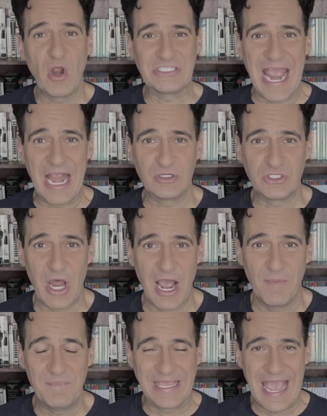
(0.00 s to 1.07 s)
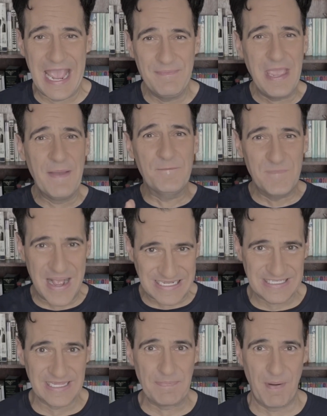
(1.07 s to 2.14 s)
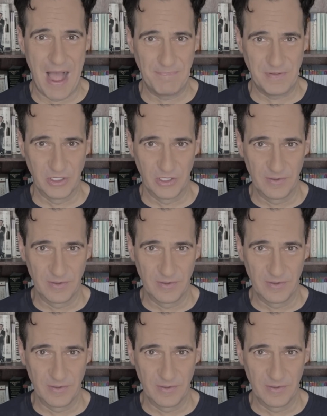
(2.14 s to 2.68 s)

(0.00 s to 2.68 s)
hairstyle became immensely popular.